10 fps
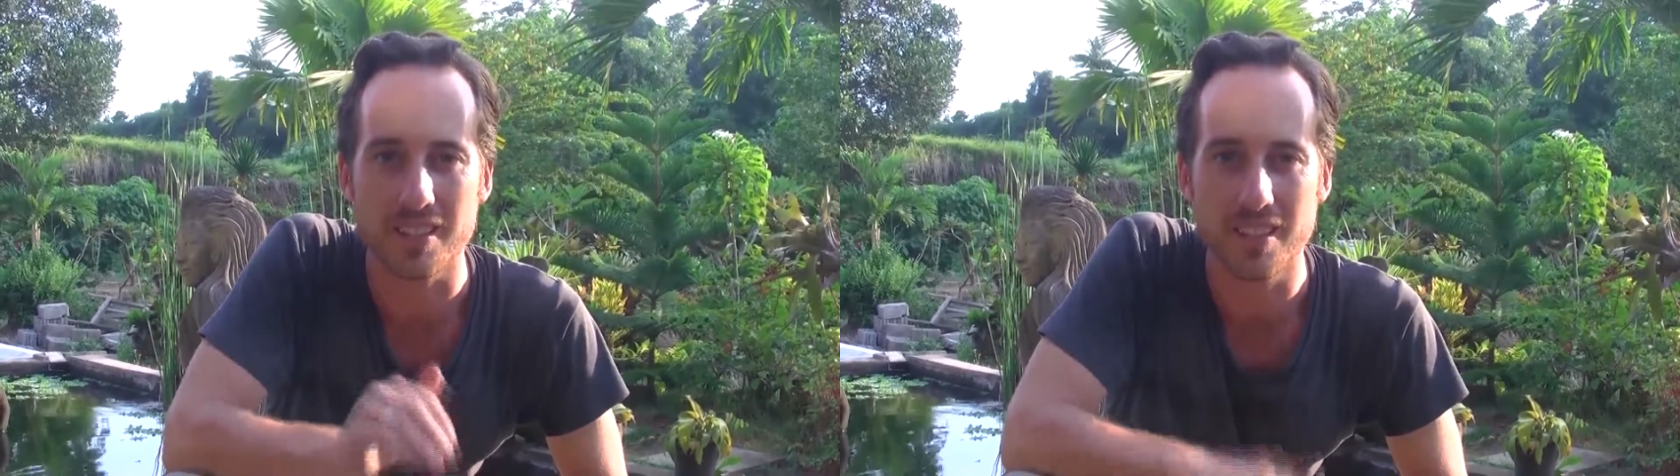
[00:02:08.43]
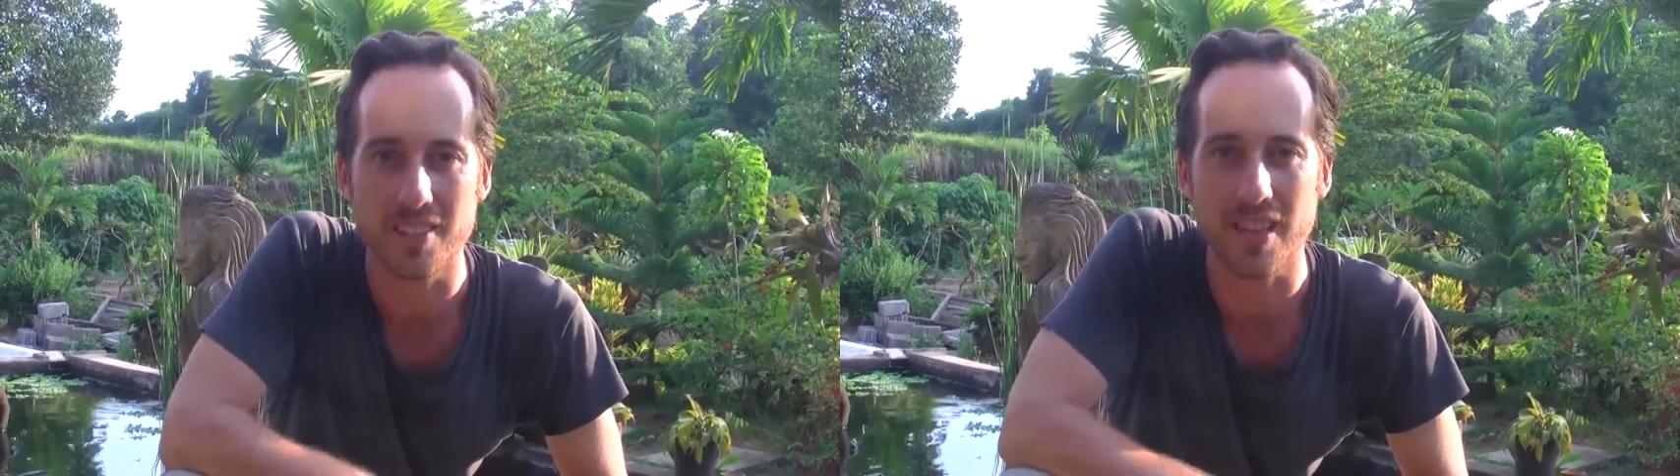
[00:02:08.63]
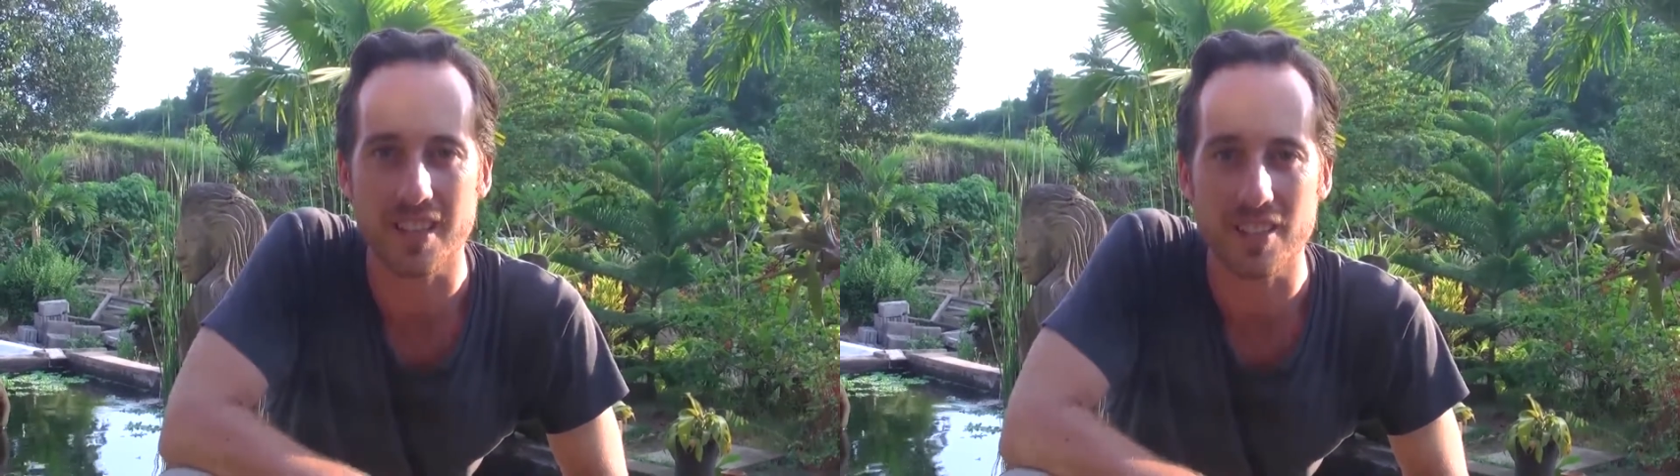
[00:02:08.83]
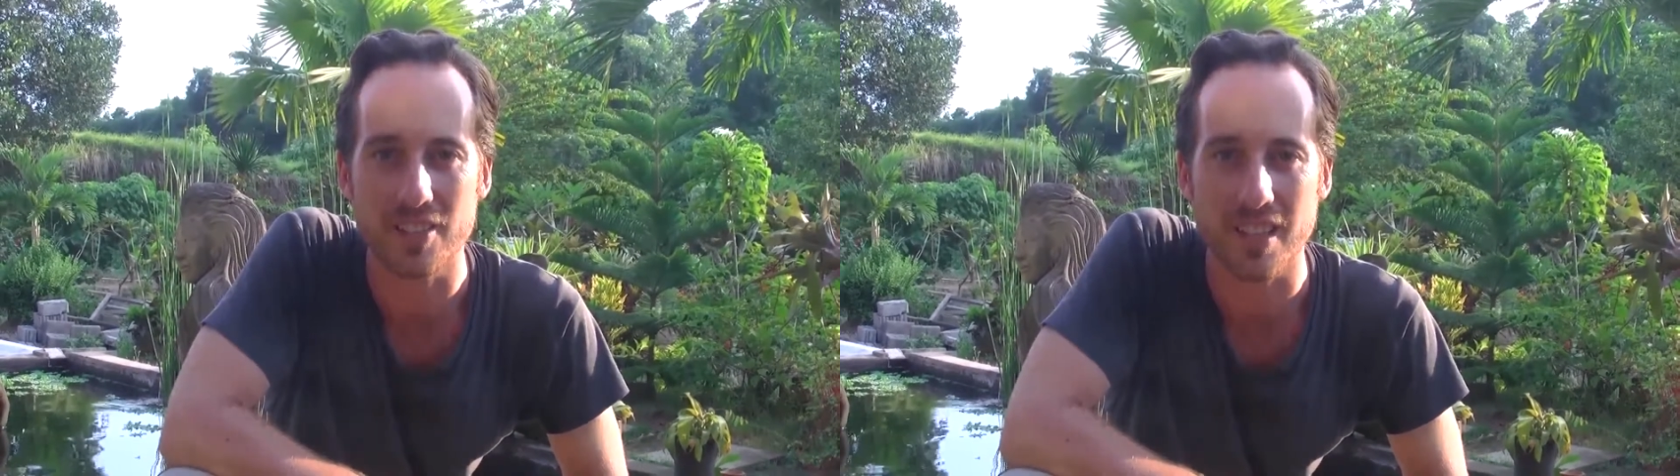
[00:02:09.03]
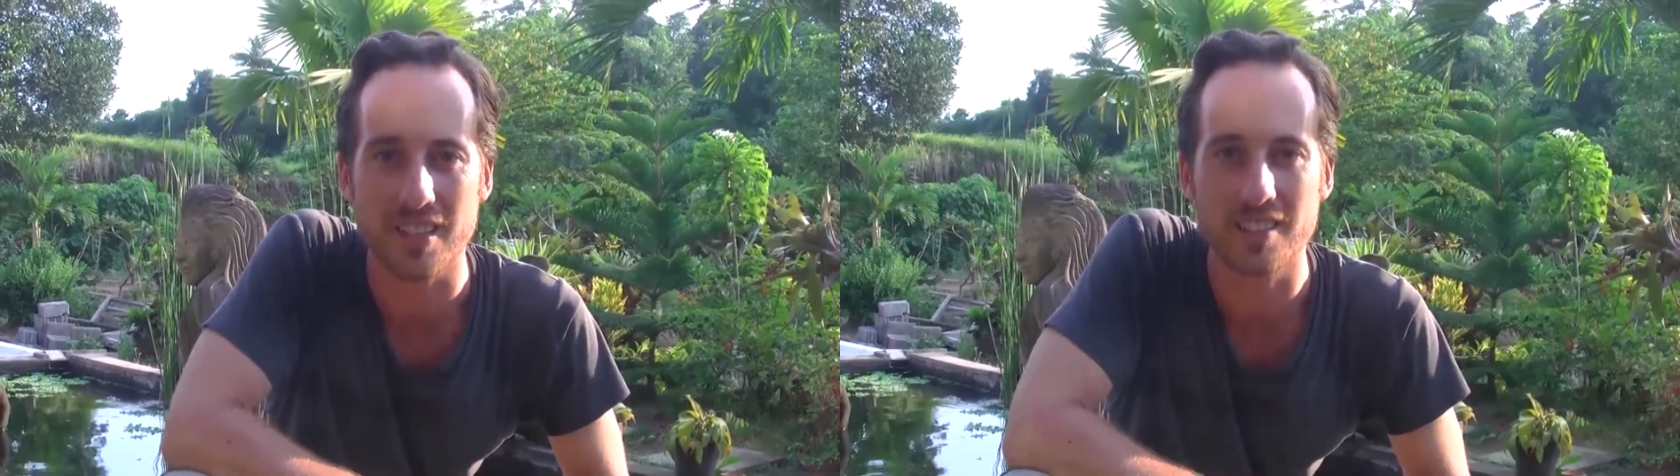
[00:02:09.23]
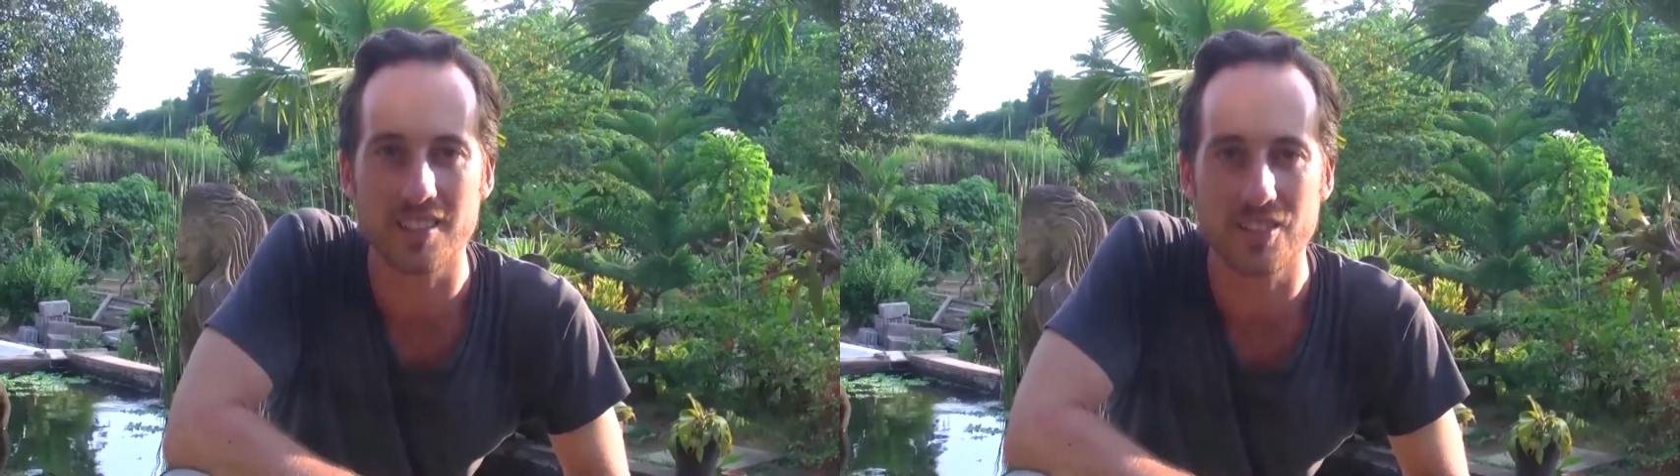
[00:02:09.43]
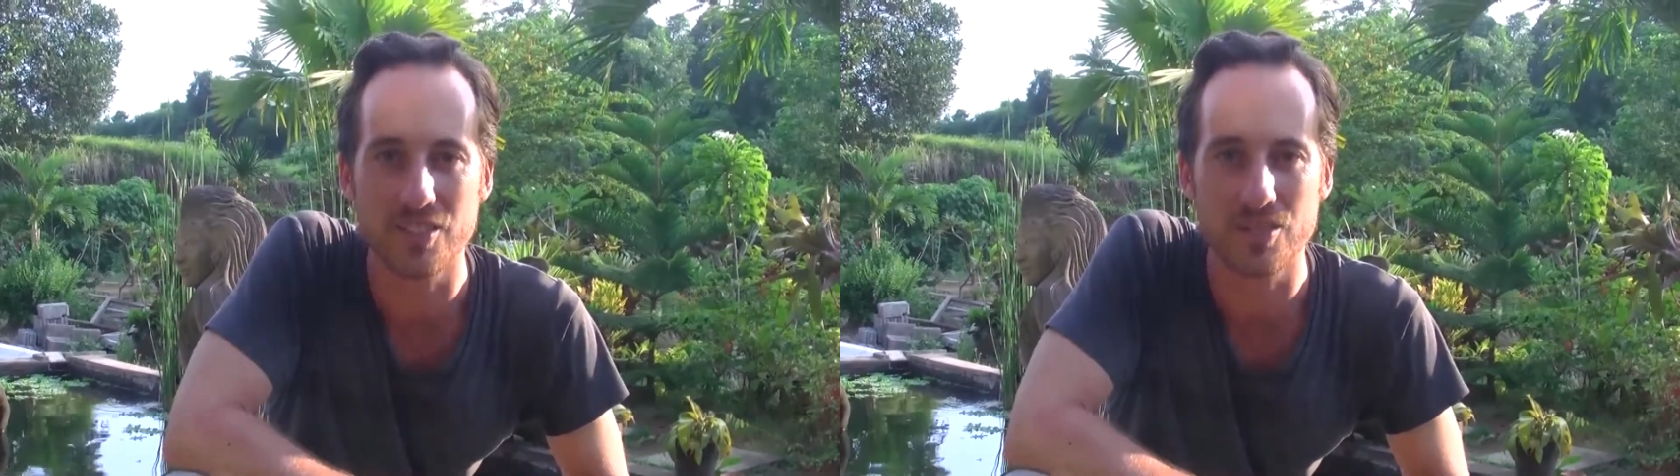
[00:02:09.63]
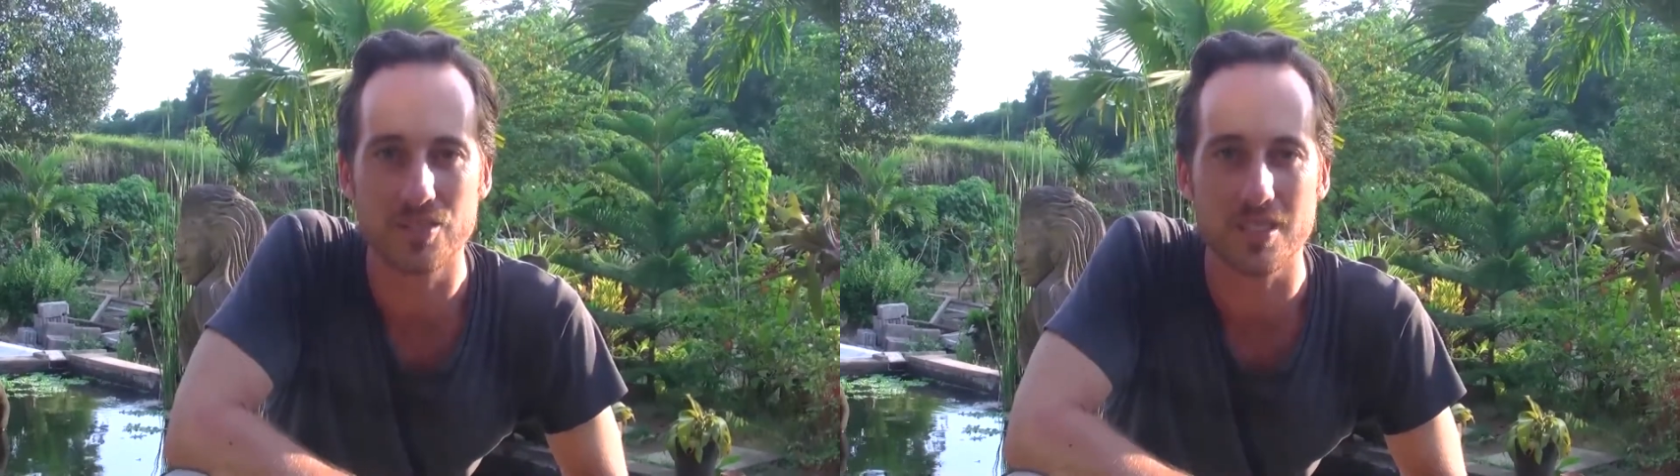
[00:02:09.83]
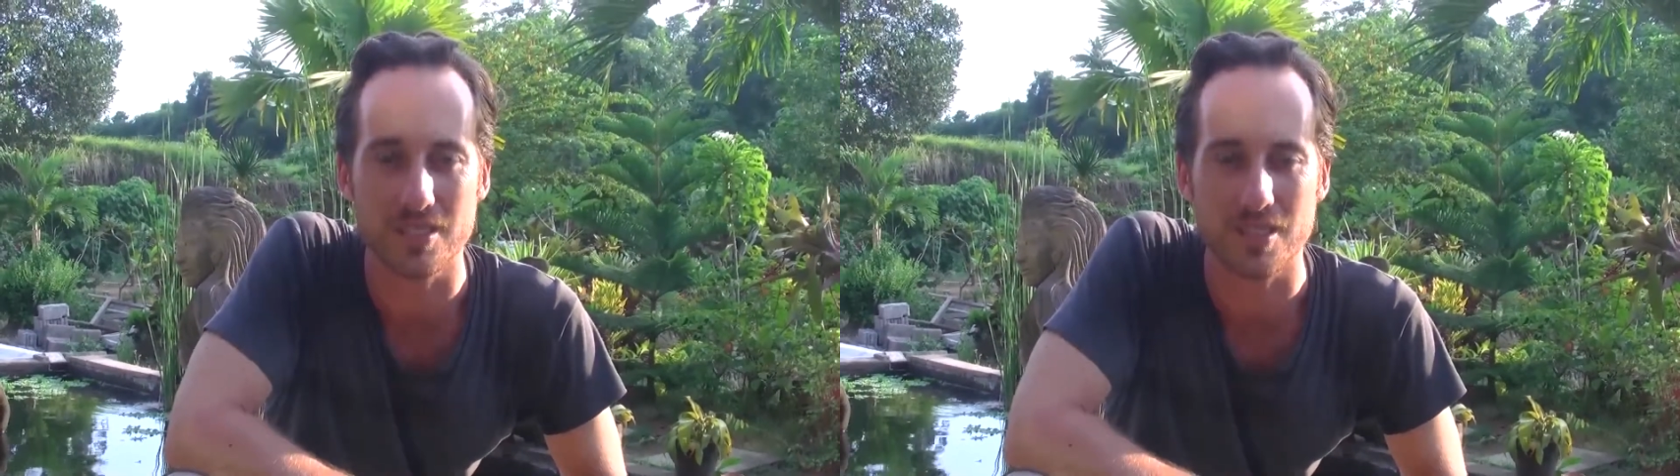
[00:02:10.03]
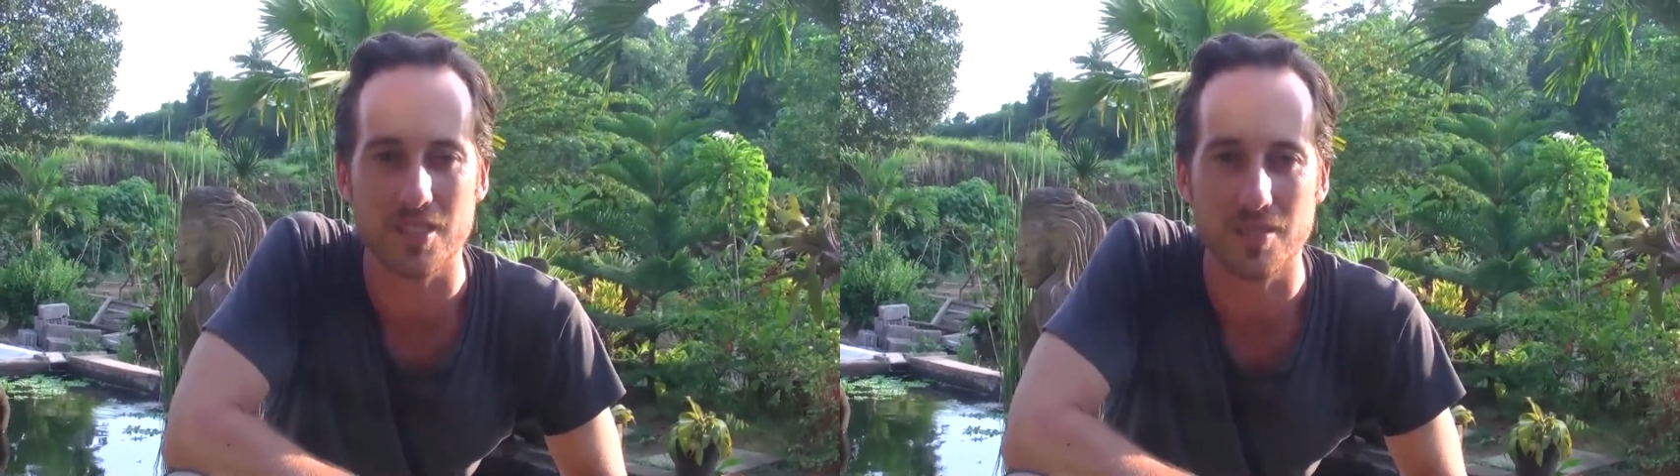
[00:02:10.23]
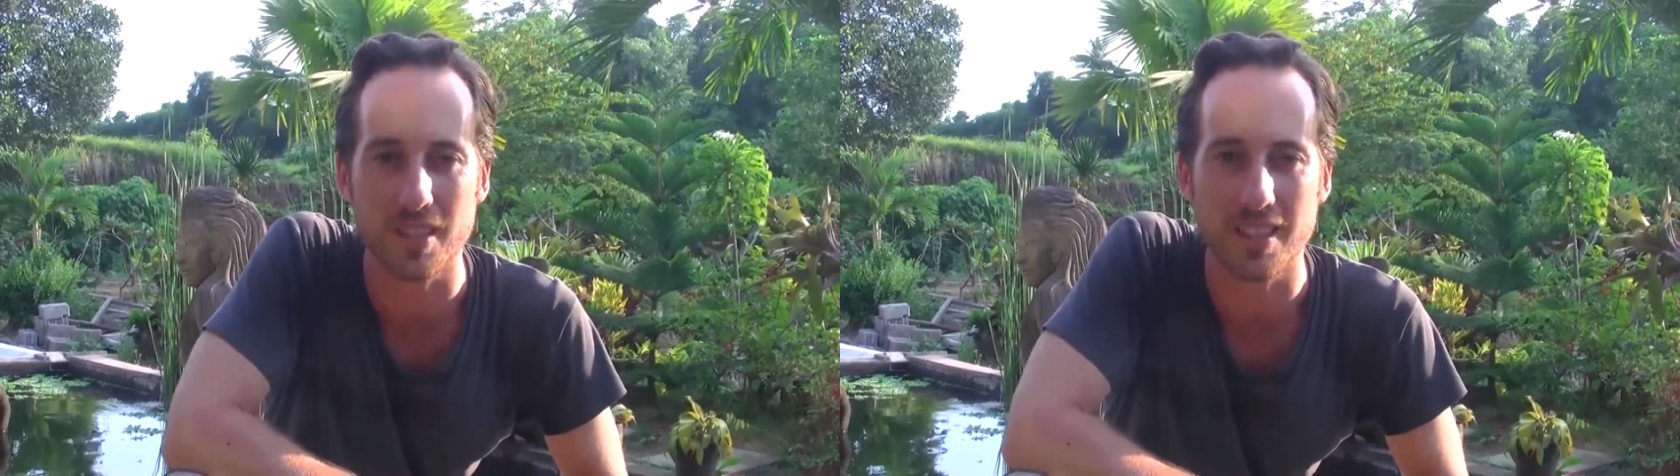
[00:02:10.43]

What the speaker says: The fact that you get listened to is a good